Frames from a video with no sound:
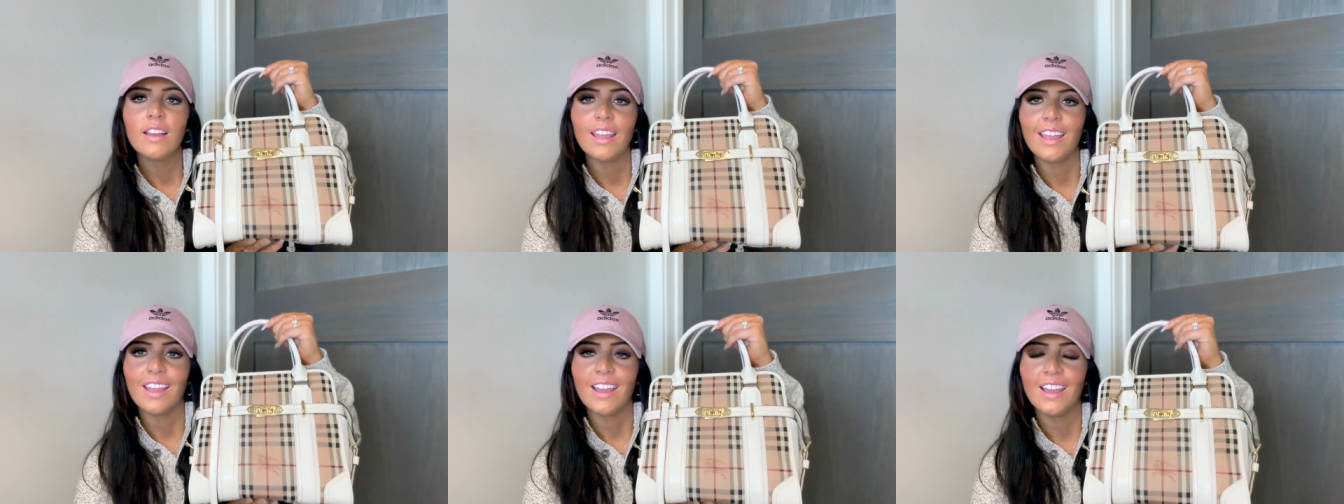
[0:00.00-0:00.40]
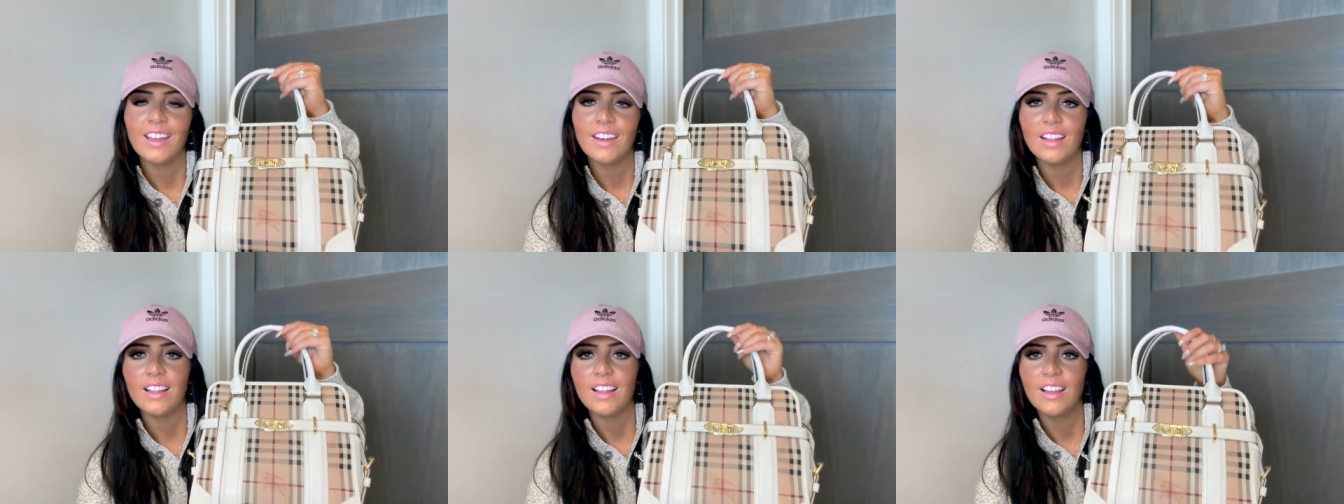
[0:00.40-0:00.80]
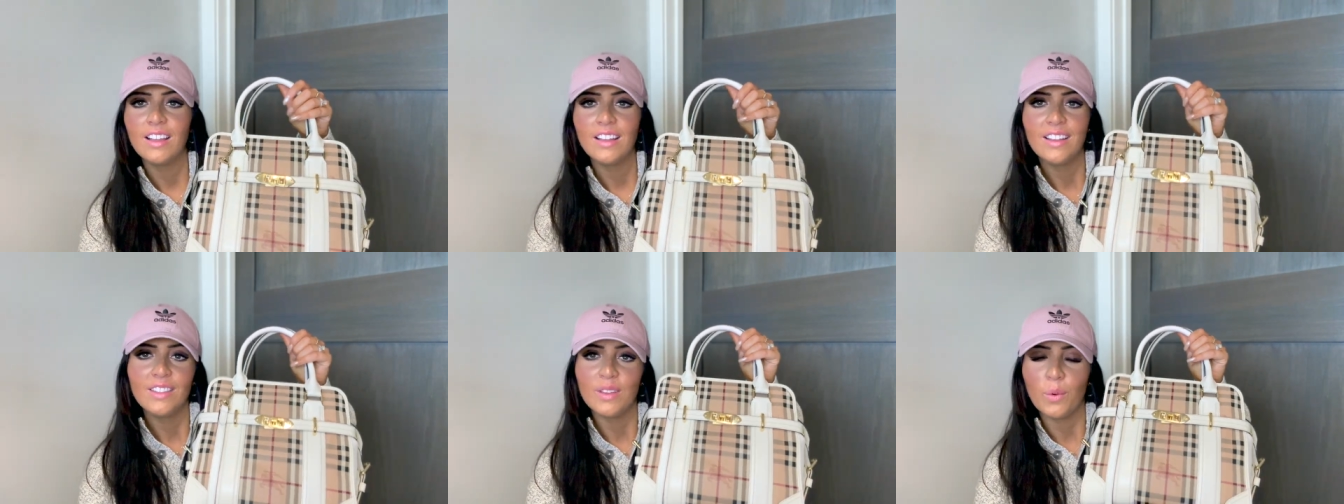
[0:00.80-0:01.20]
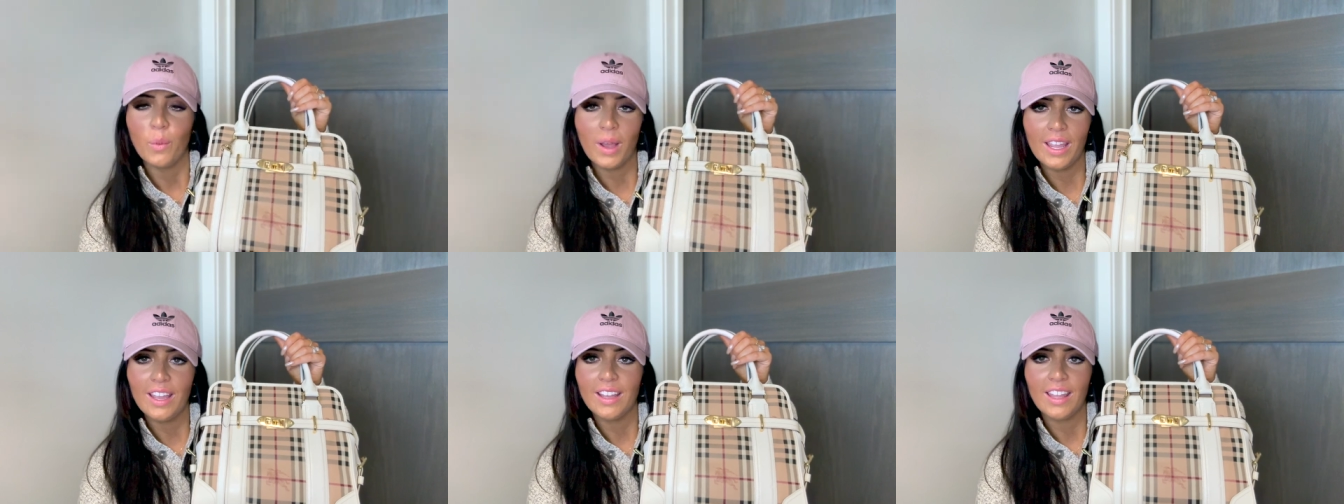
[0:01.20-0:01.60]
And the
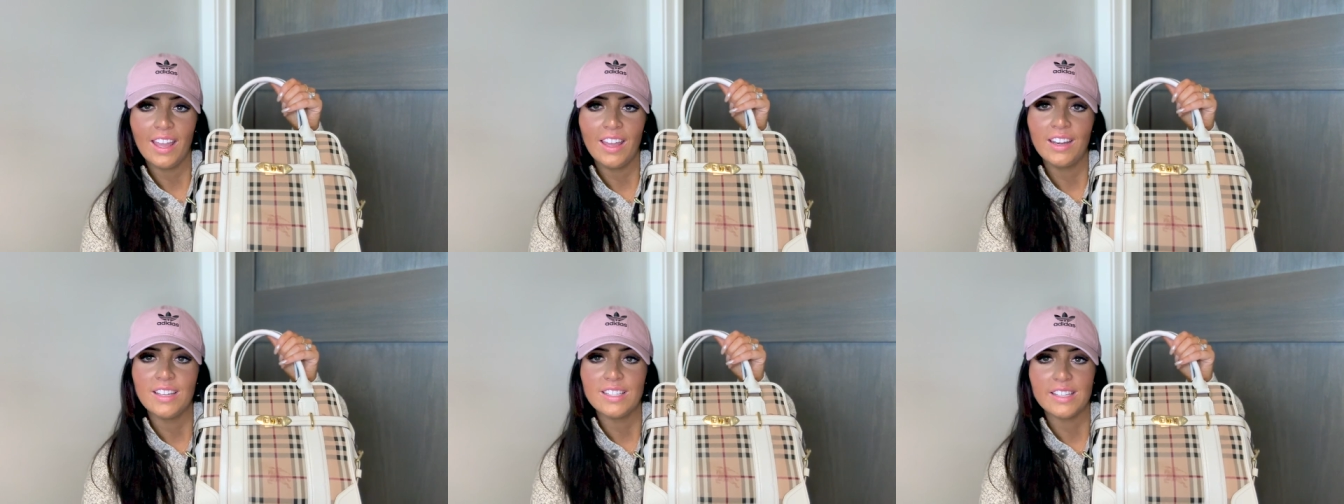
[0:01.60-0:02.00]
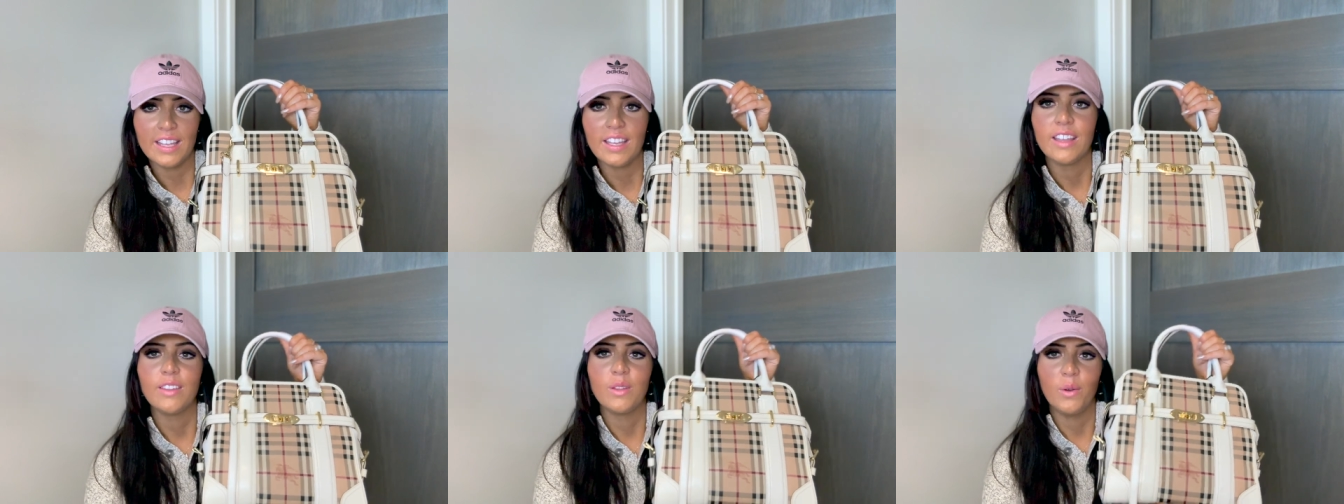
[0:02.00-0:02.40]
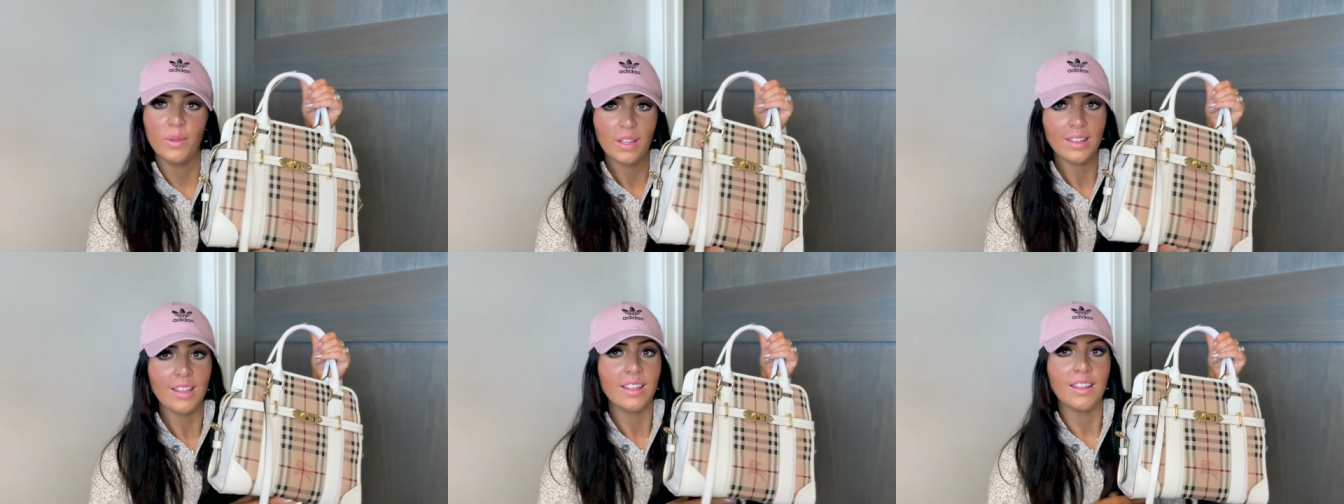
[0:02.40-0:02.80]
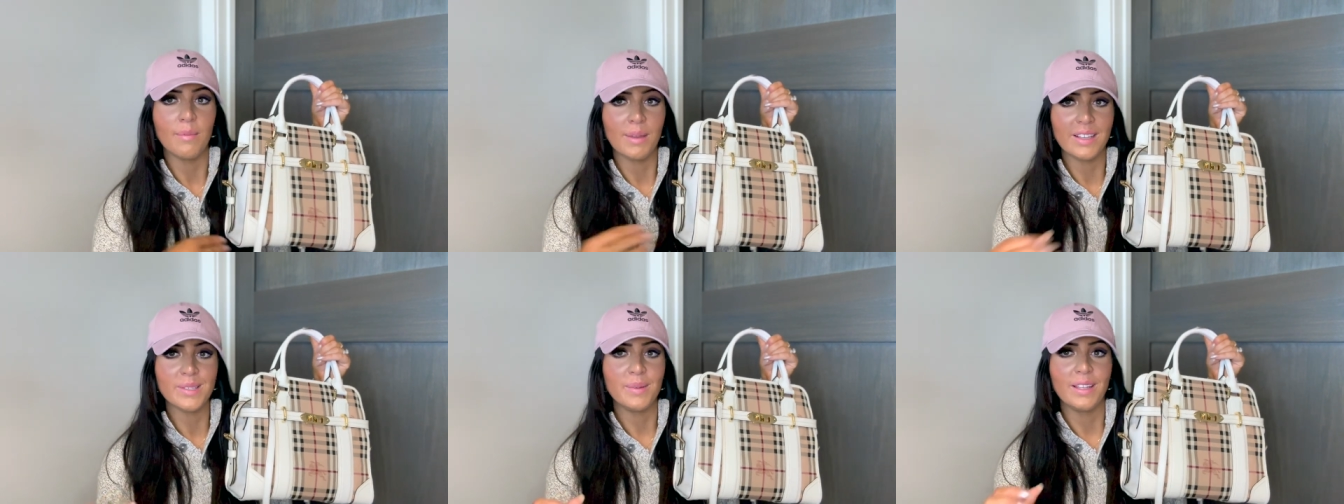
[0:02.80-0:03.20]
white again is like the only thing that
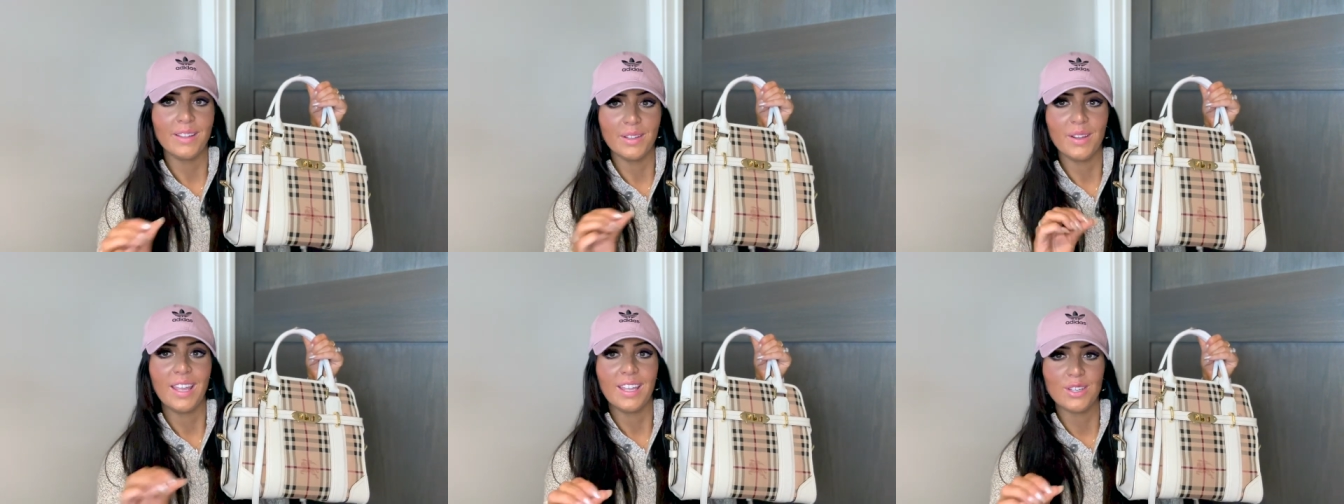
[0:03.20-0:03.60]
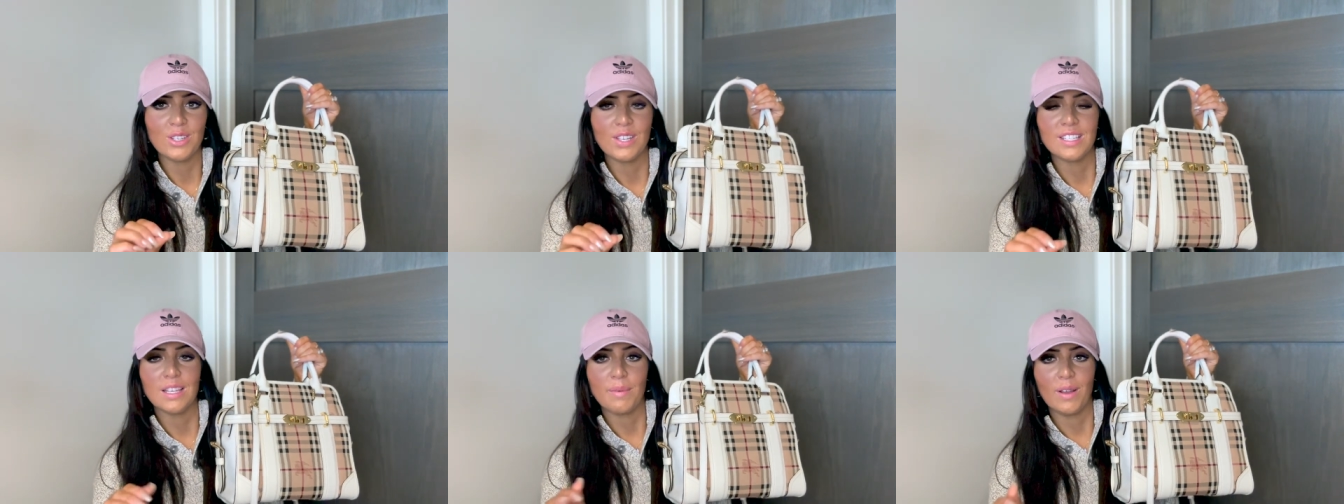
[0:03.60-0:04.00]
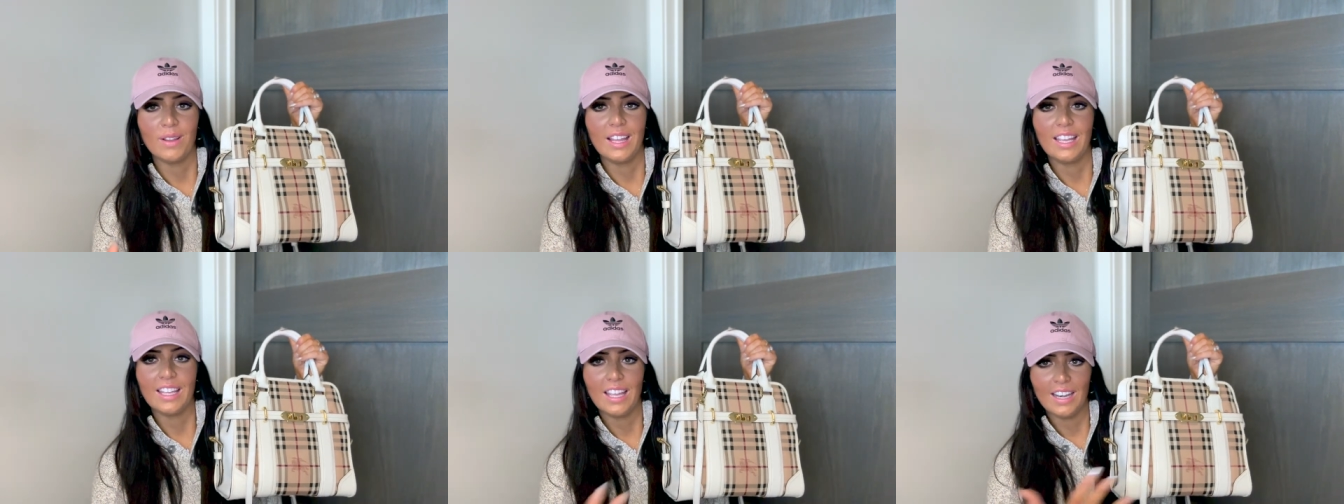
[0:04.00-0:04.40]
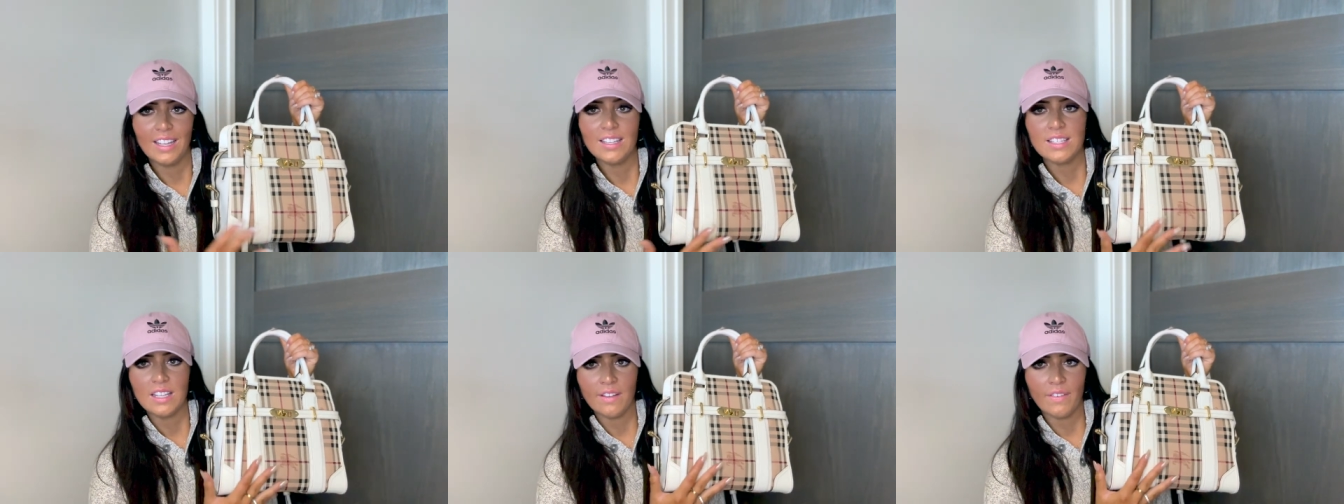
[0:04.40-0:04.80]
makes me a little anxious about like getting
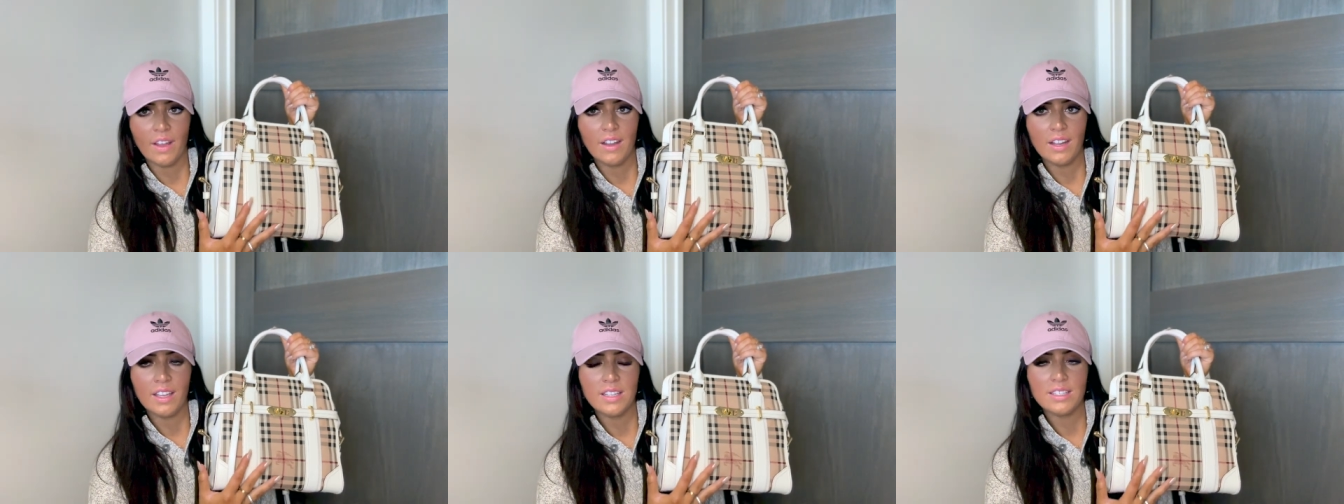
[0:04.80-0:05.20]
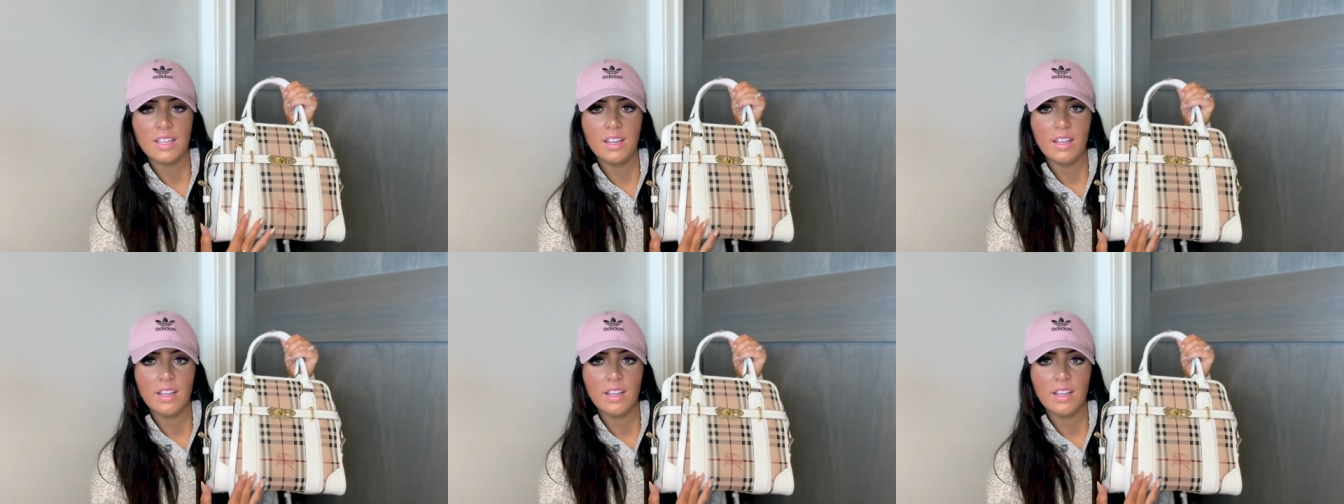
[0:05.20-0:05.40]
stuff on it.